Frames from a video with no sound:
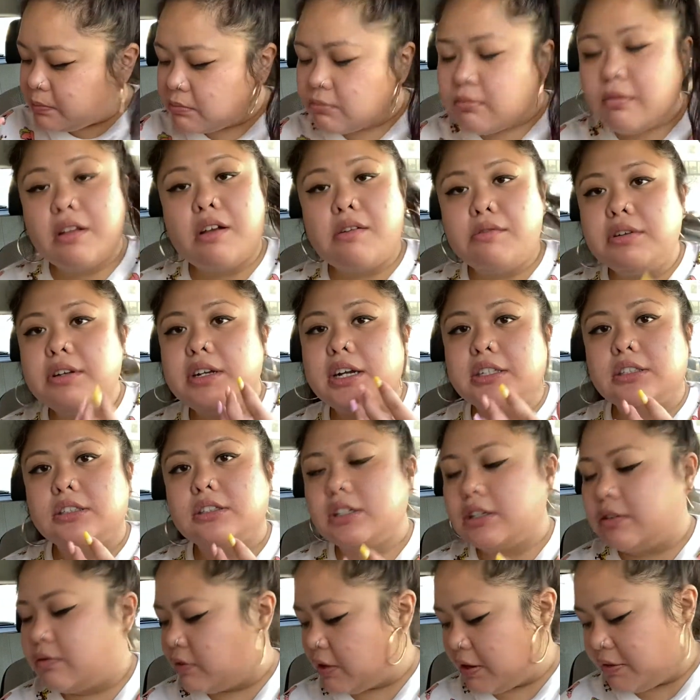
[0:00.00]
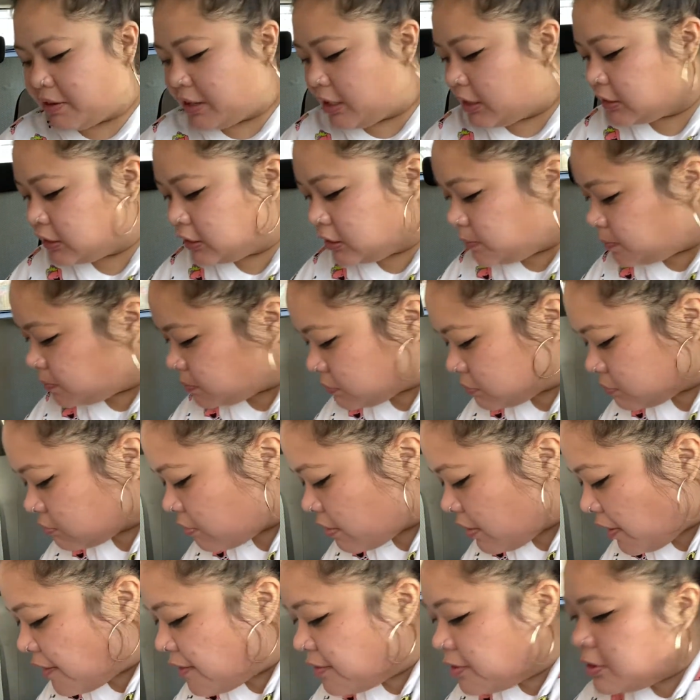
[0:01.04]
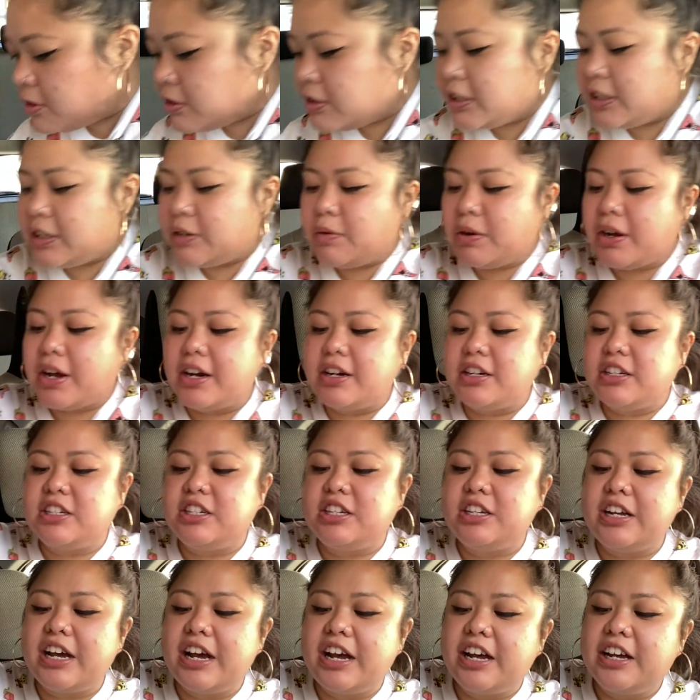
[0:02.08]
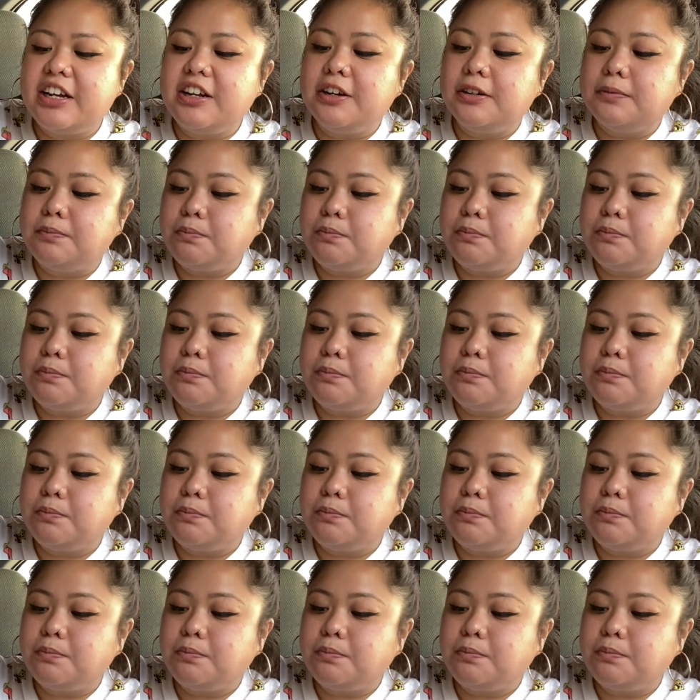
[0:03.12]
It really has a good flavor. I just, ooh, we got a tea egg.